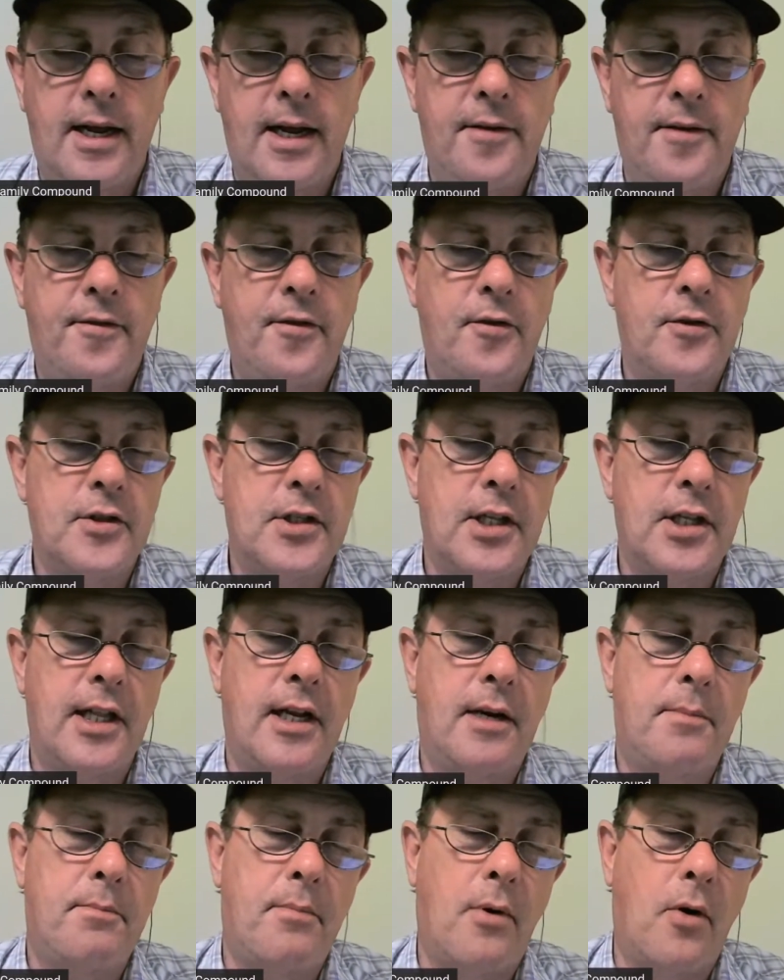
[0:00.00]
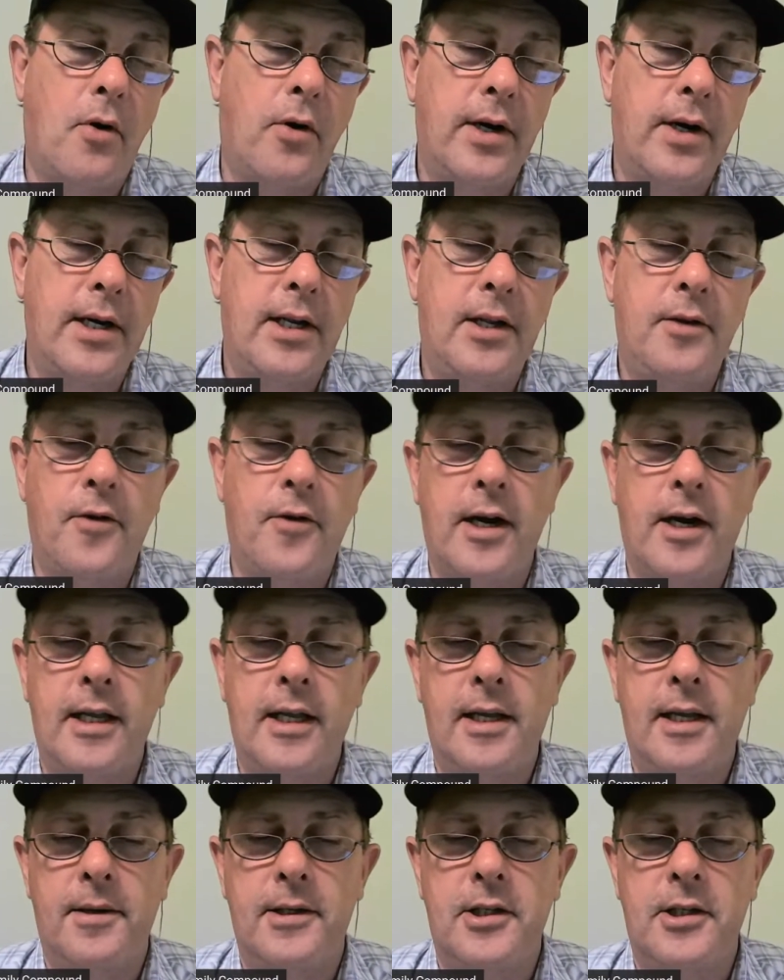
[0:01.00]
it was a little boring, you want,
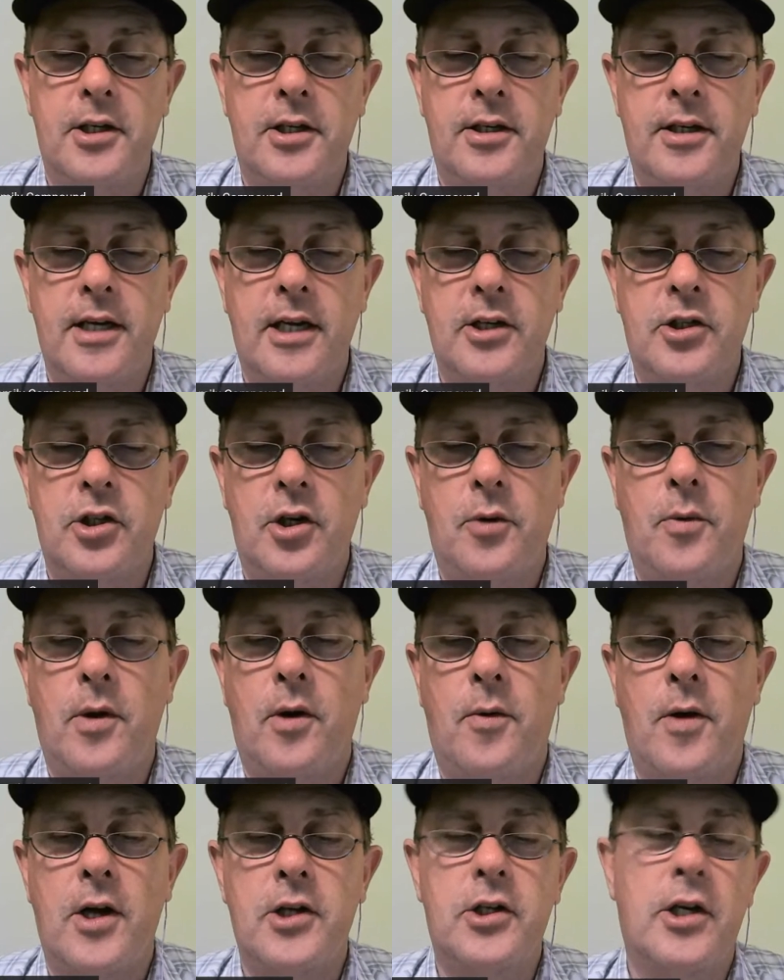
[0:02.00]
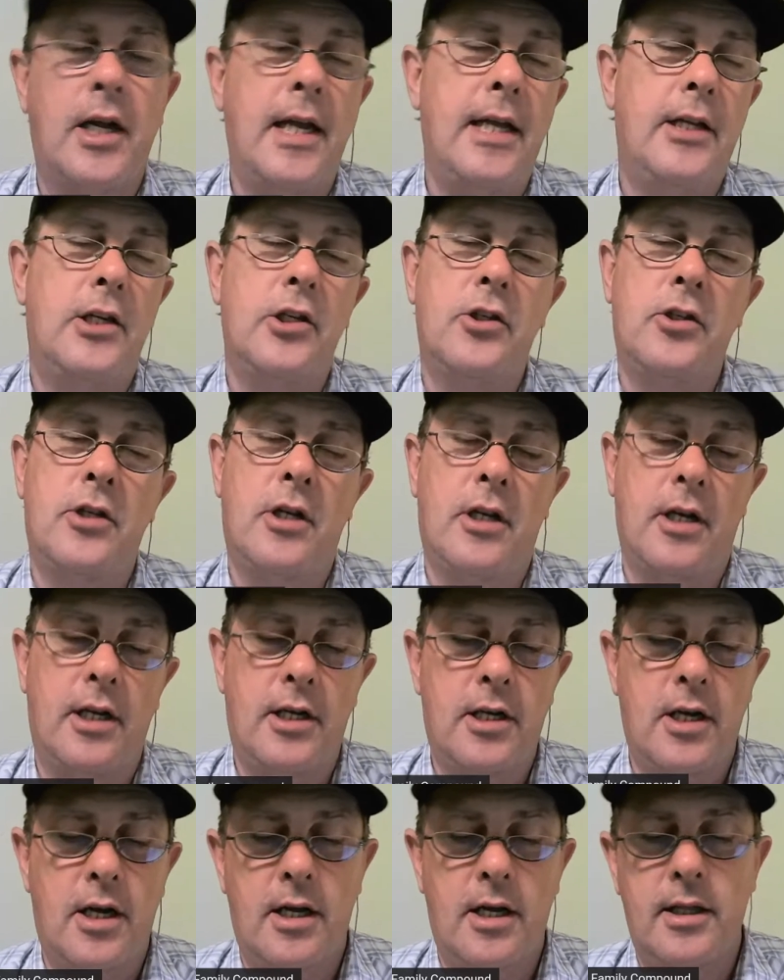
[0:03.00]
if you're not sure you want to watch, hey, just
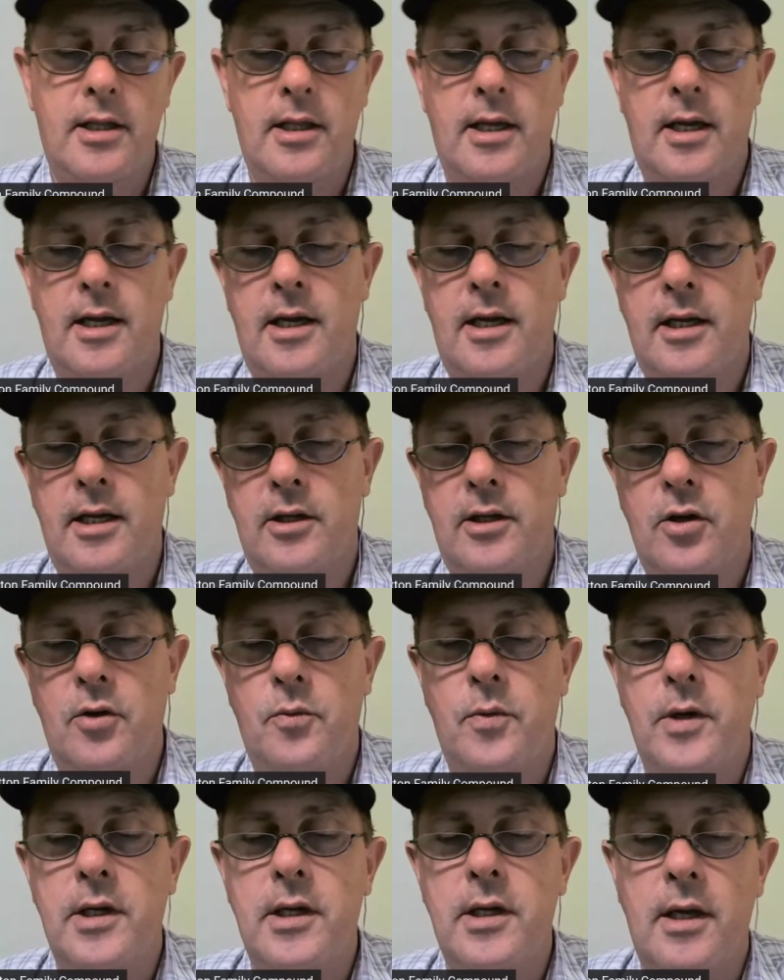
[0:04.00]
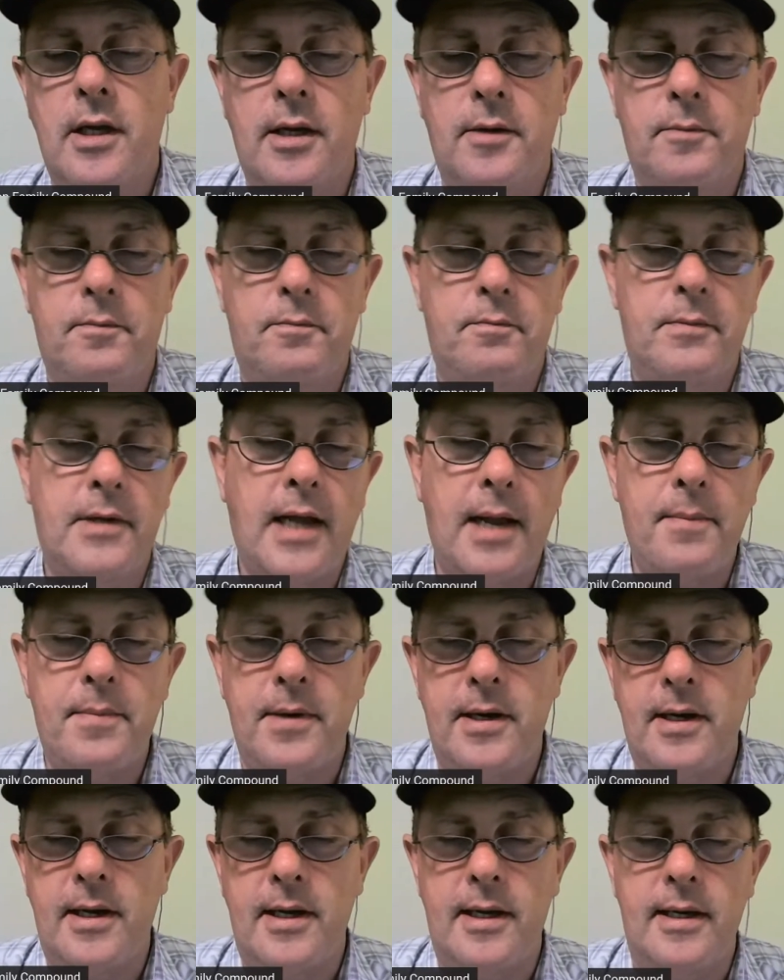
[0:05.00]
click on, go to type
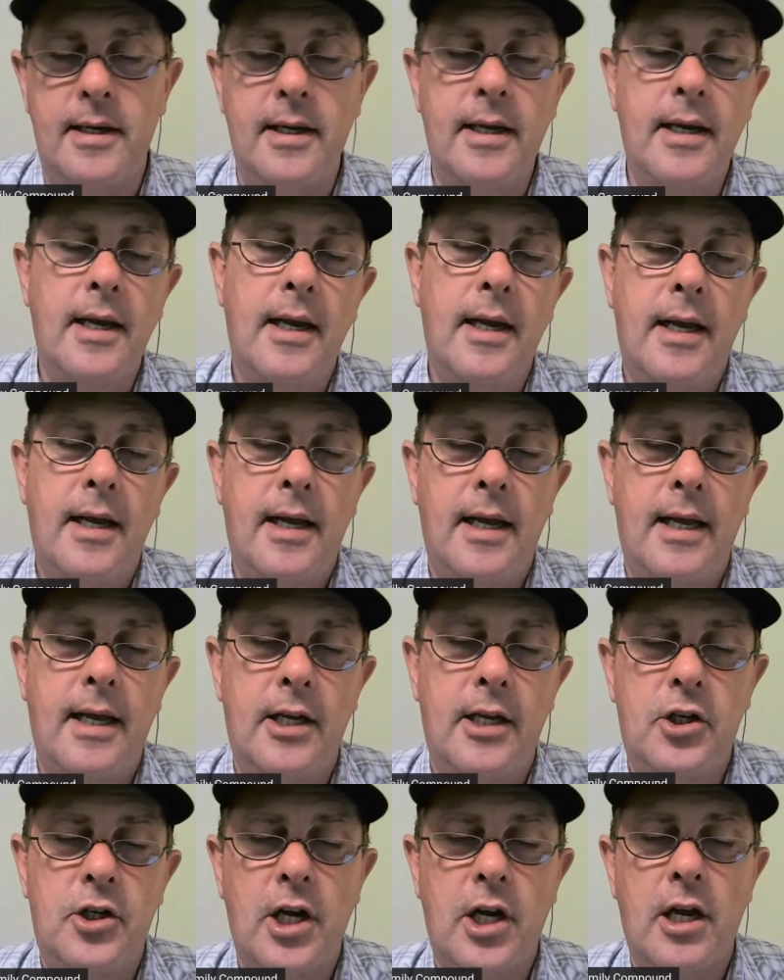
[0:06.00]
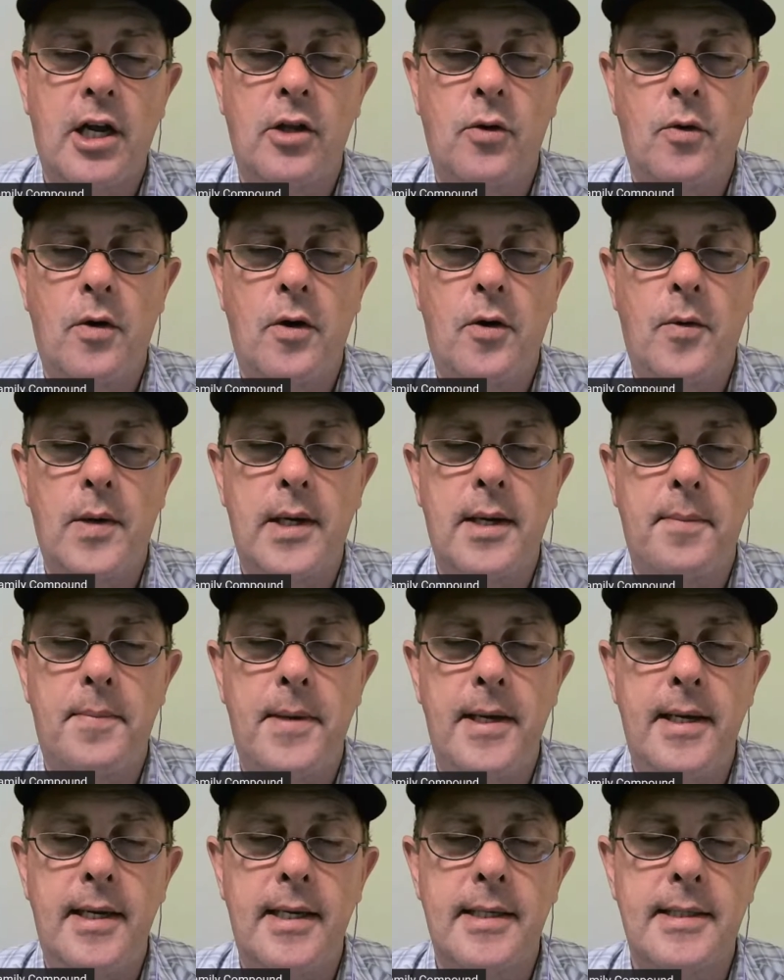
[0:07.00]
it in and check on the
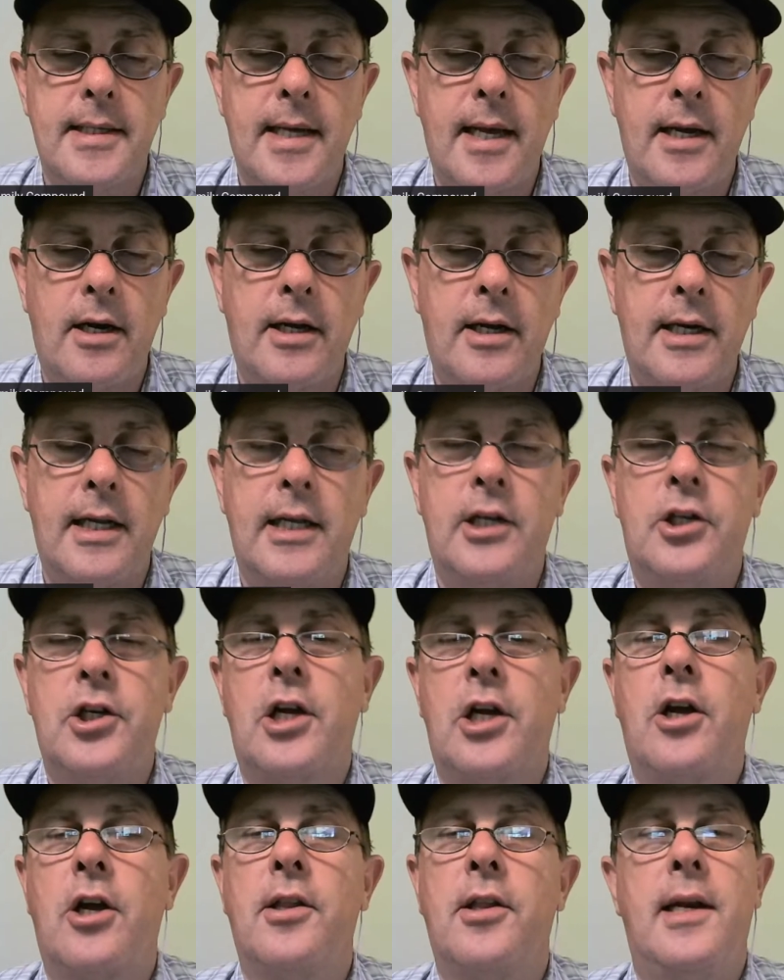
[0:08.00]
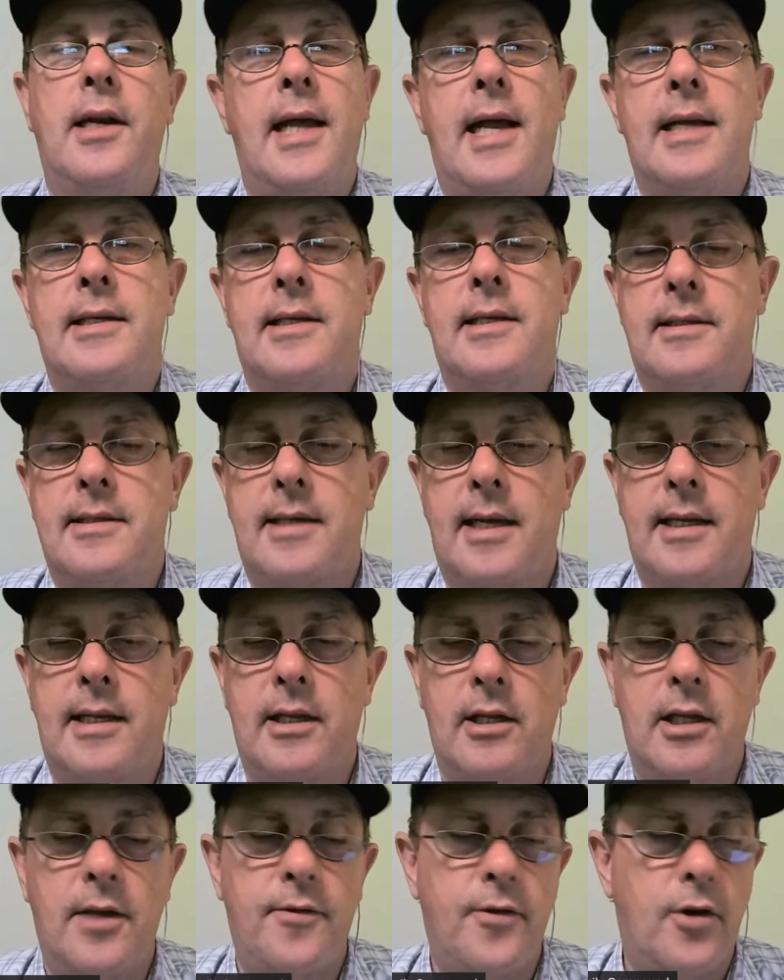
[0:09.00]
Wikipedia site on it and check on the NASA site.
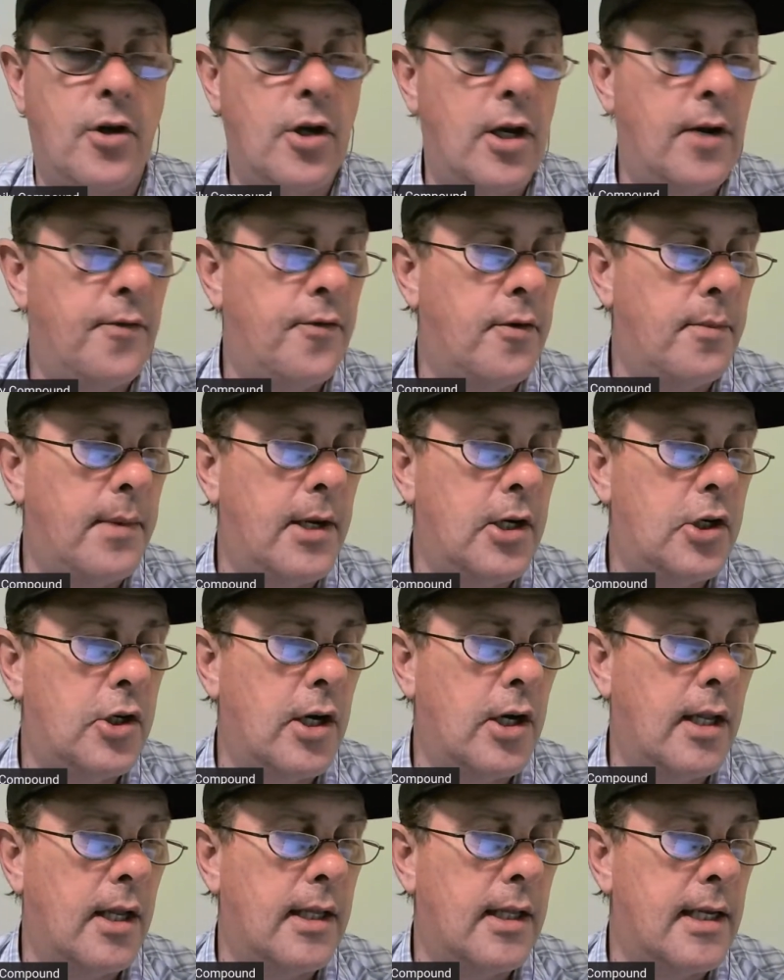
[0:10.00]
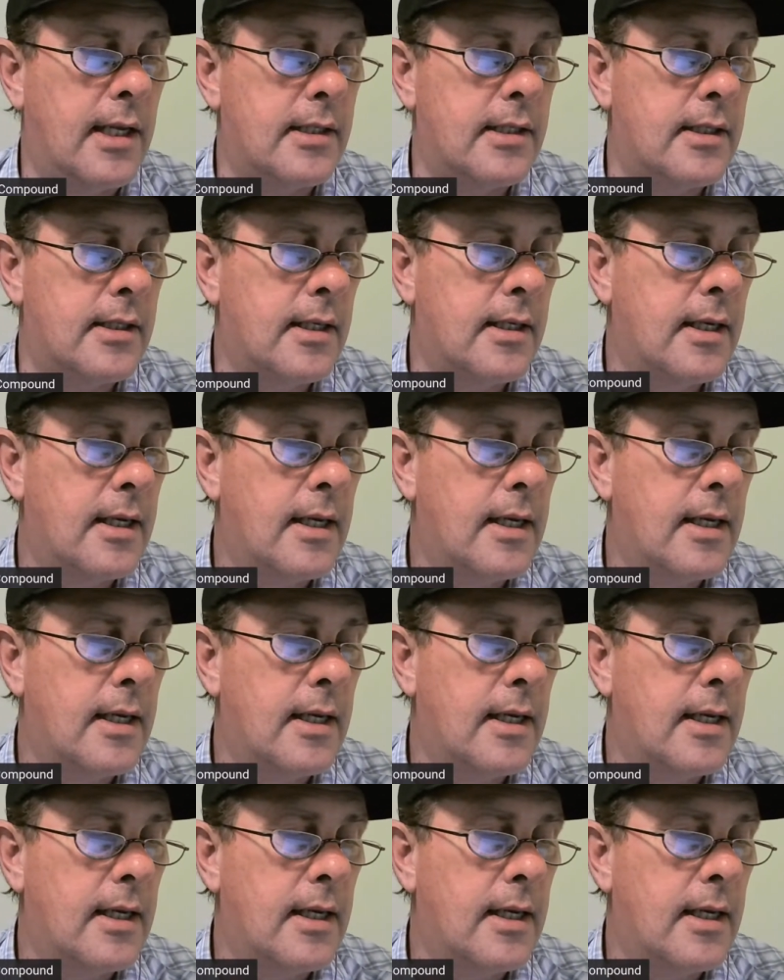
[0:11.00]
They'll give you good information on this.